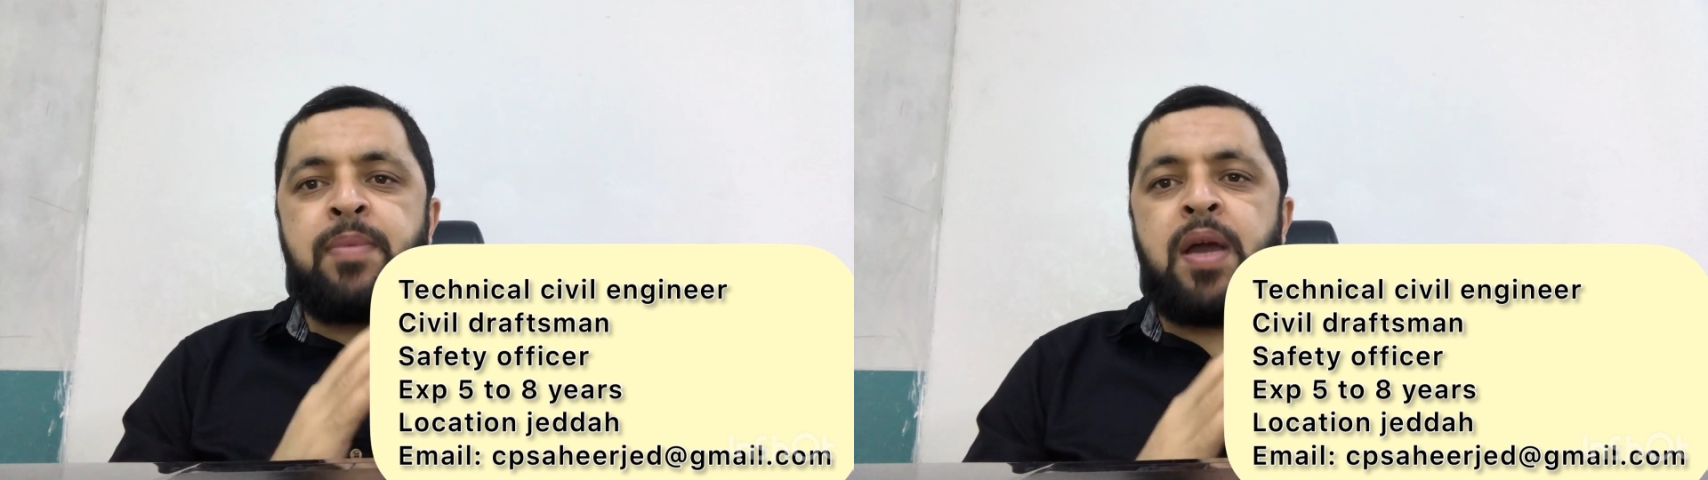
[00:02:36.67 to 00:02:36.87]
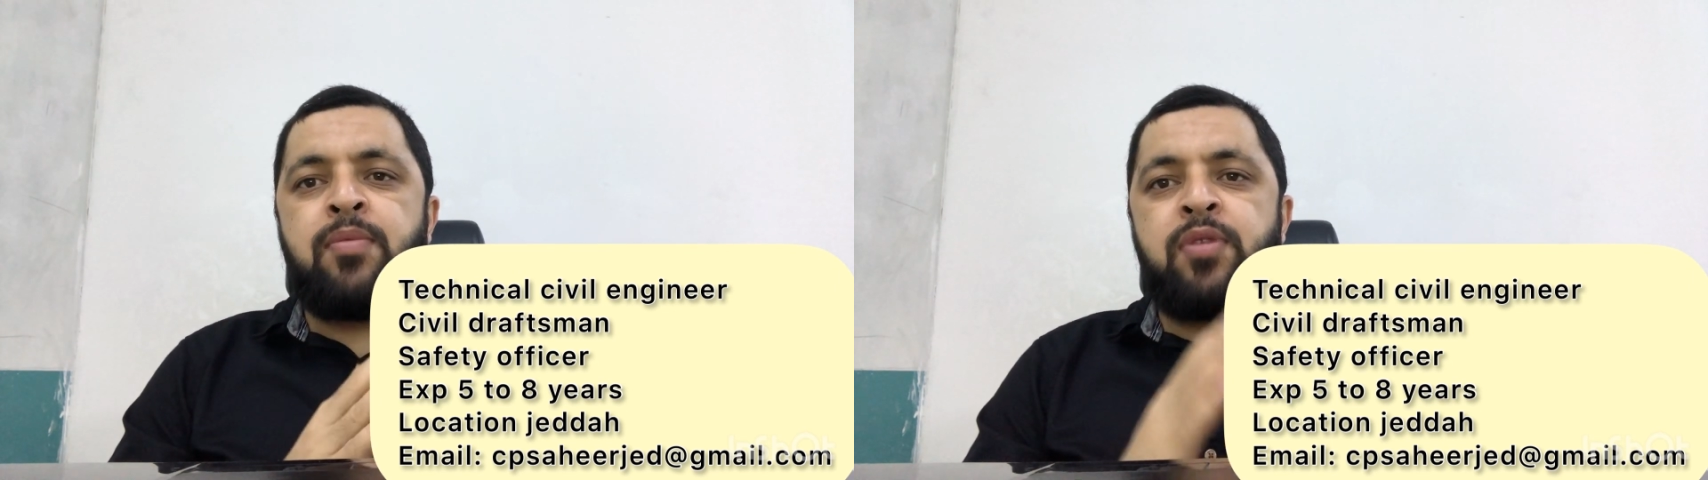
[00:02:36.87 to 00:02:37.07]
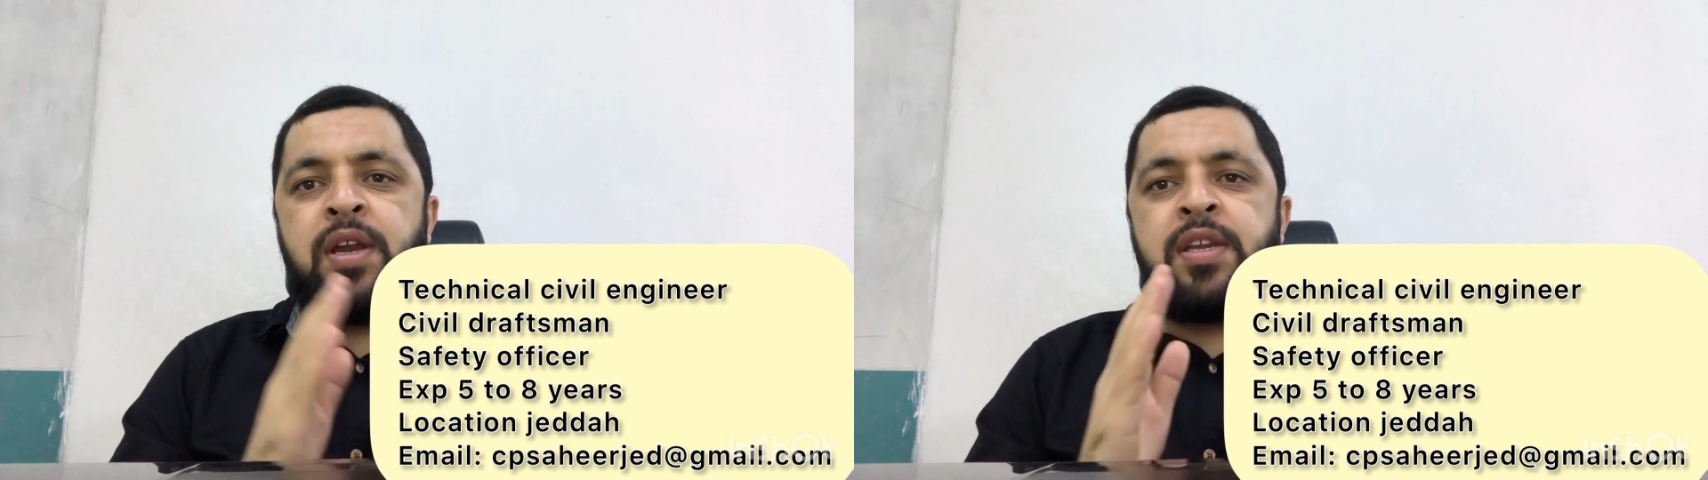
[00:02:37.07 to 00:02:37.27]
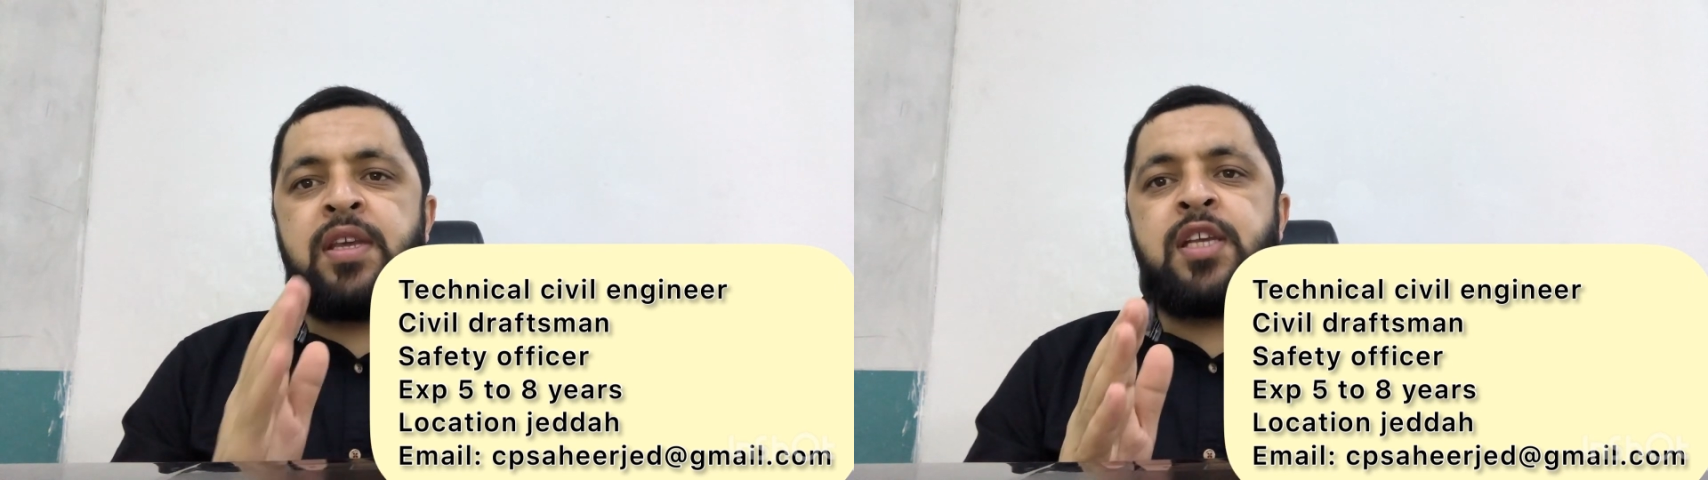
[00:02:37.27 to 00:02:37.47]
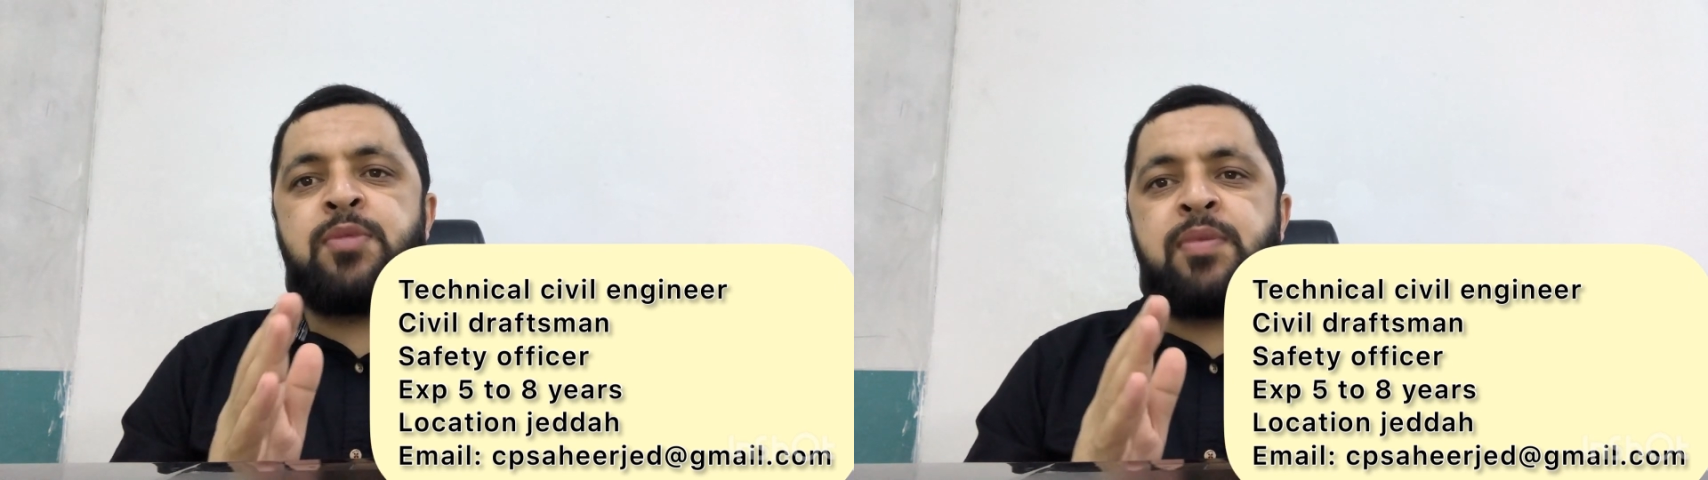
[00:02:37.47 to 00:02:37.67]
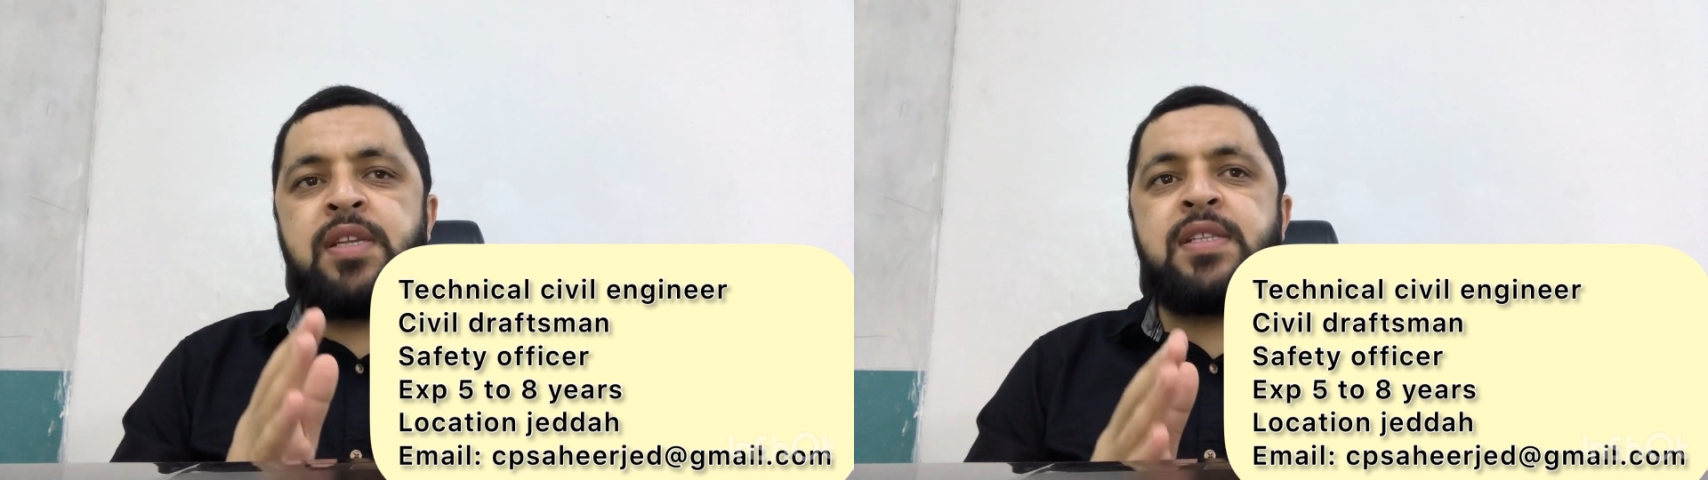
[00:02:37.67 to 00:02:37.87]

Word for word: five to eight year experience,